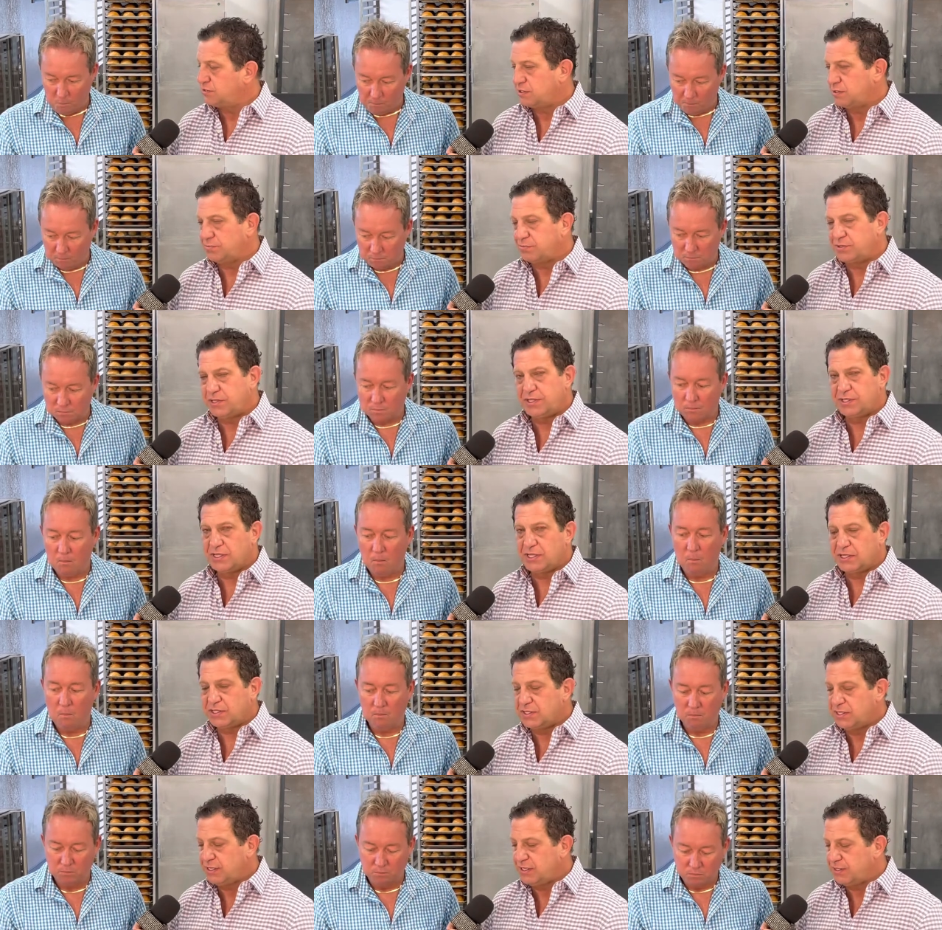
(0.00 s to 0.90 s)
Speaker 1: Completely
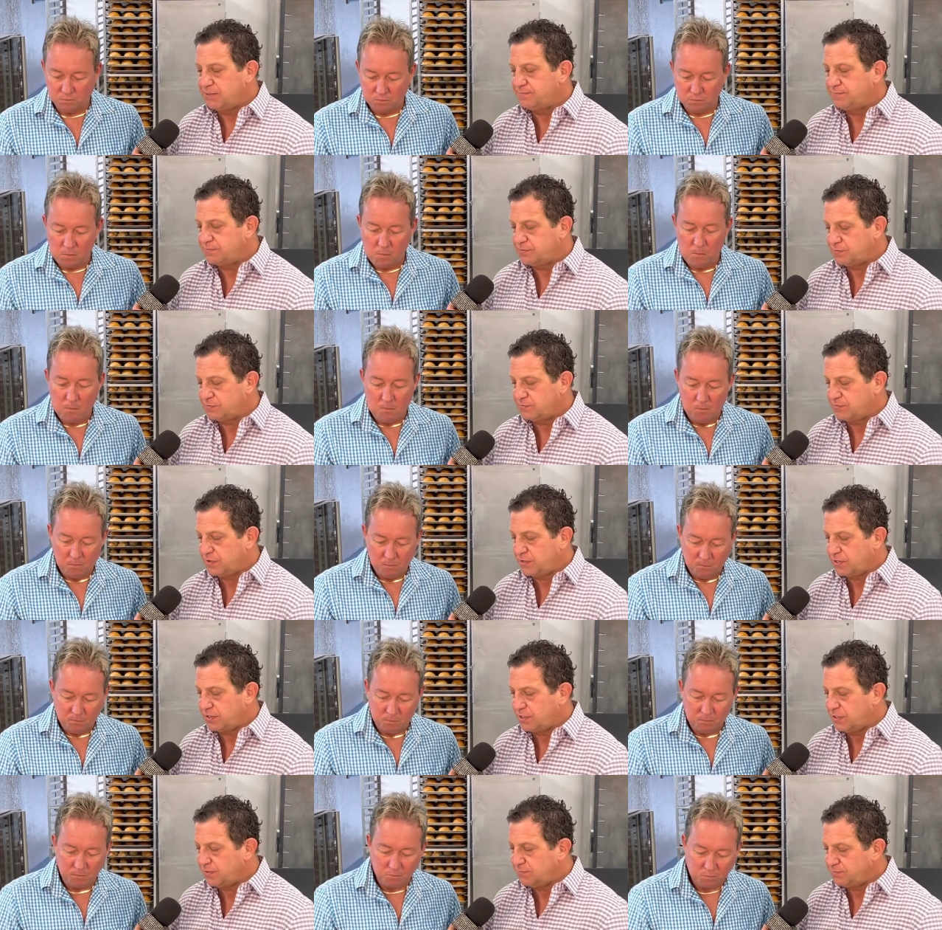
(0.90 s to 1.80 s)
clean. It's very
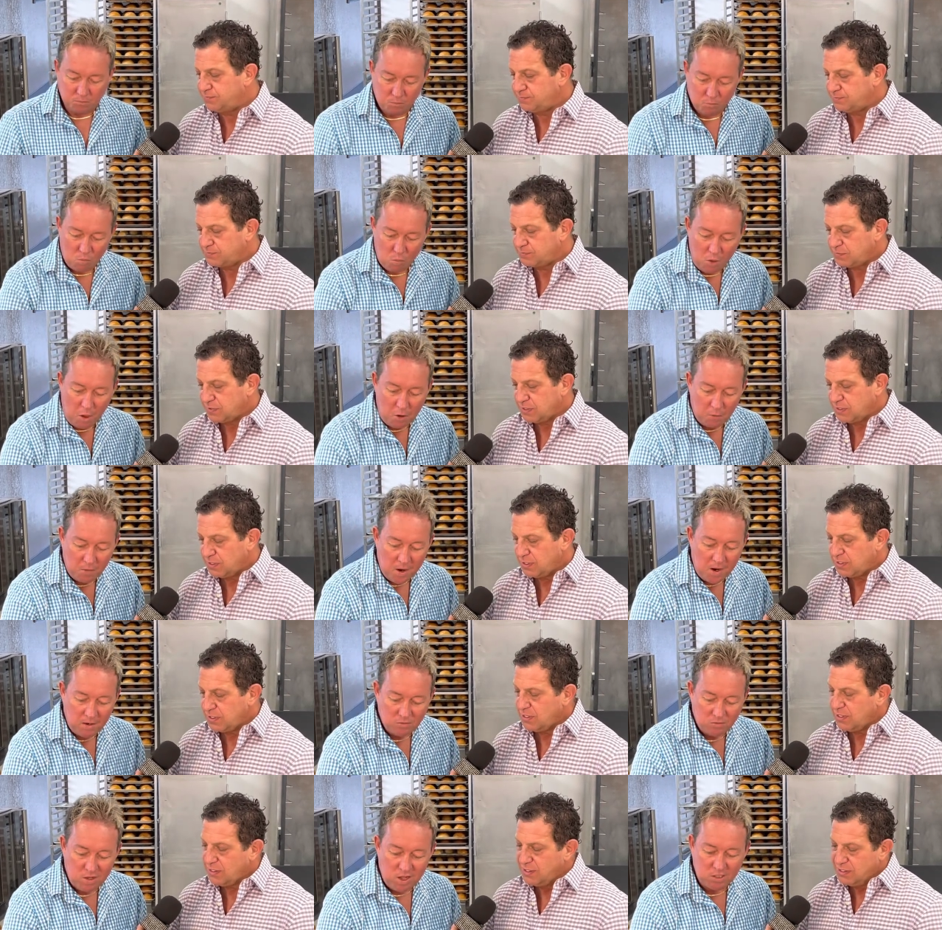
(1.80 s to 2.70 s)
good.
Speaker 2: All
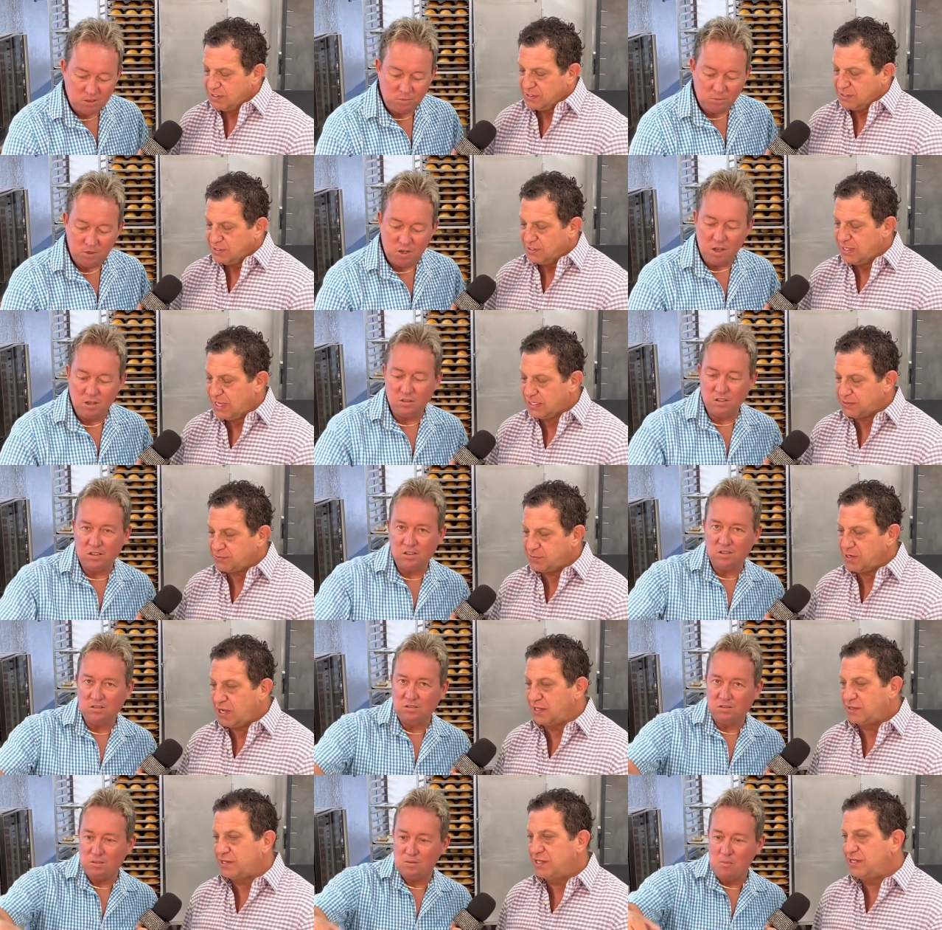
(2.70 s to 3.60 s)
right, last but not last least. but
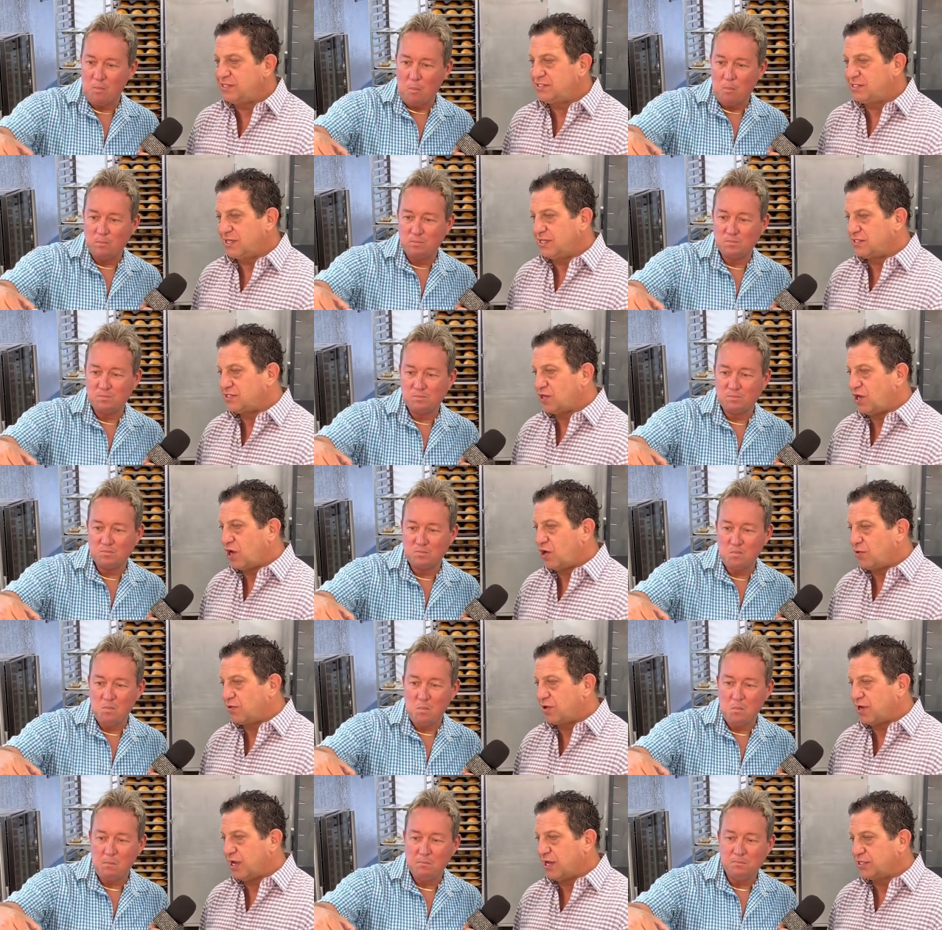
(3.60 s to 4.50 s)
not
Speaker 1: least is
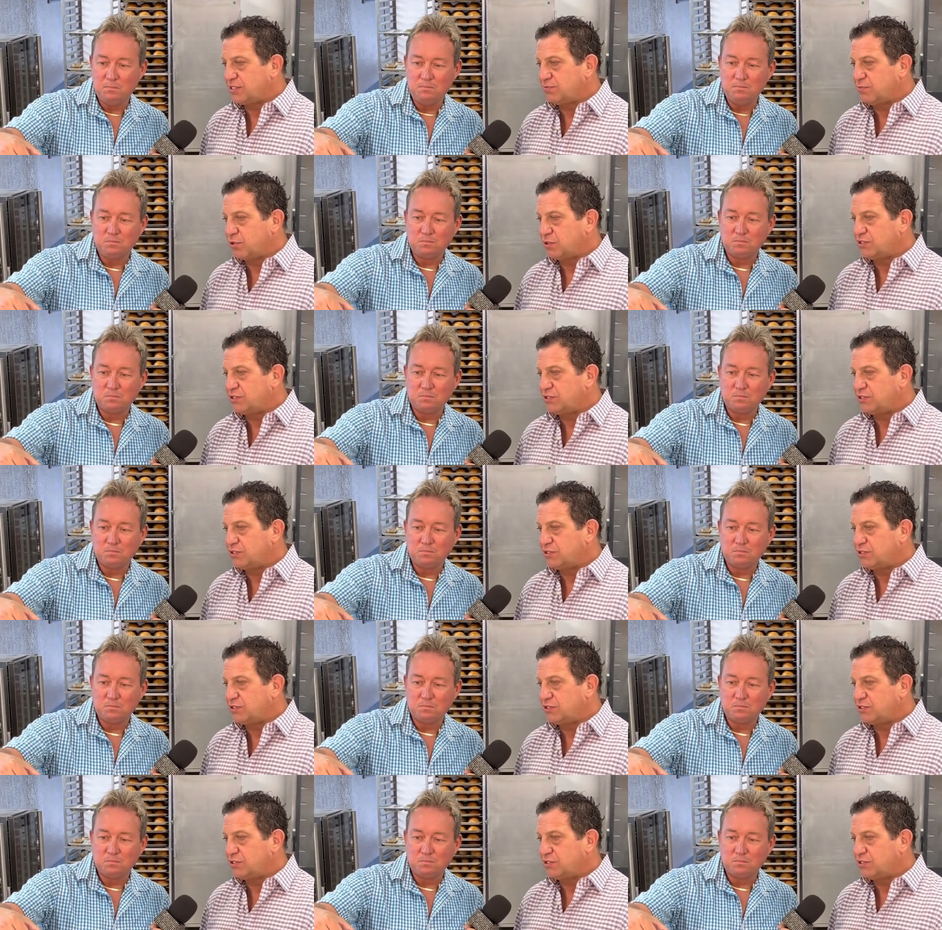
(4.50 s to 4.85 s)
our uh, smoked